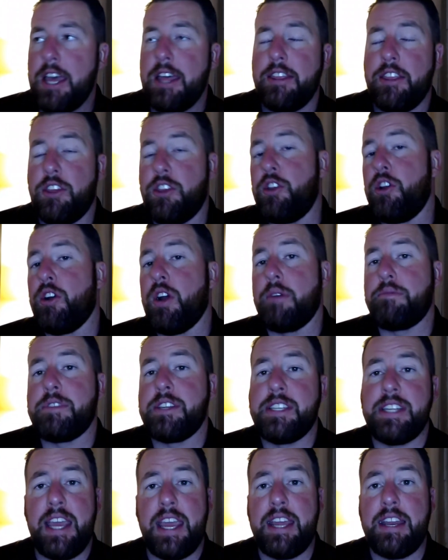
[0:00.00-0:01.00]
that you're up to
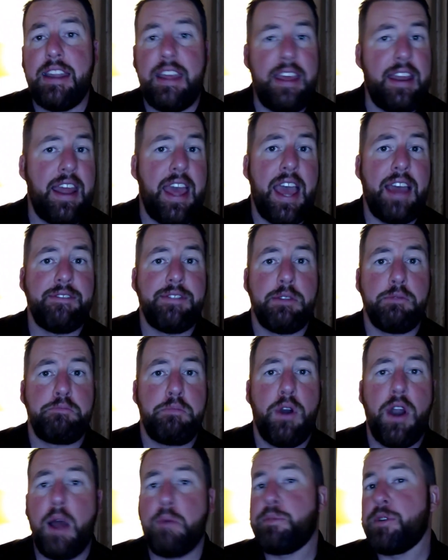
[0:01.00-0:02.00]
date and have the
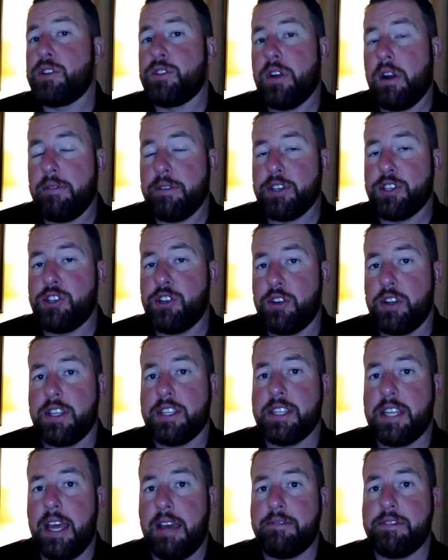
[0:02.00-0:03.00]
proper troubleshooting
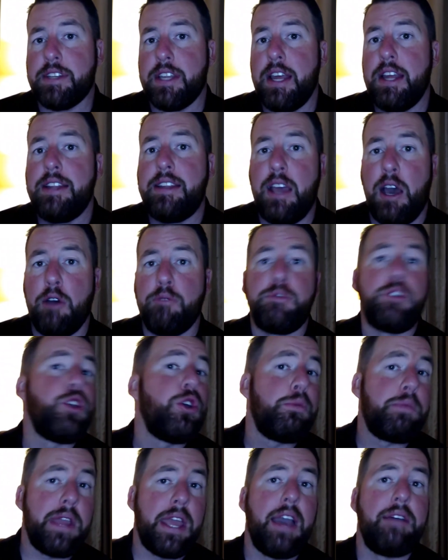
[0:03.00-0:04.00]
steps to help you
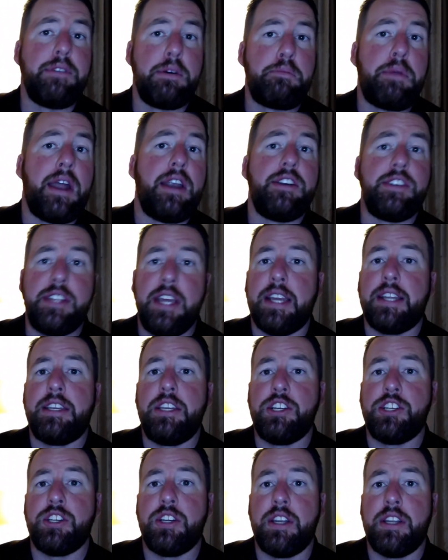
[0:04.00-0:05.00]
become a better
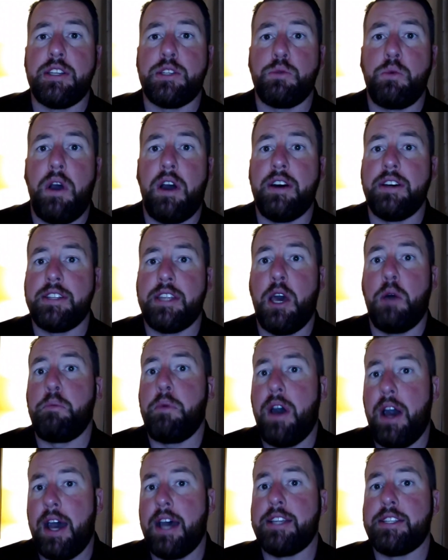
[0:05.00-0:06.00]
technician as well as help
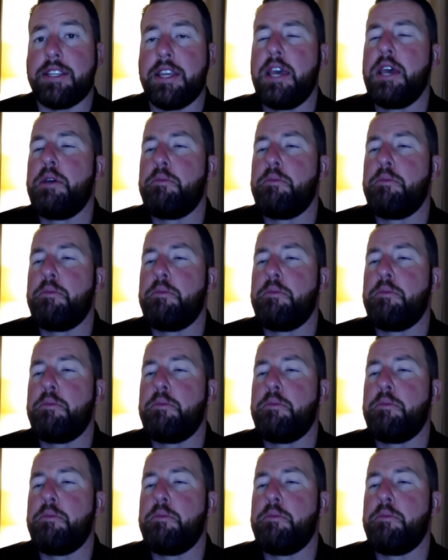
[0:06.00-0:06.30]
us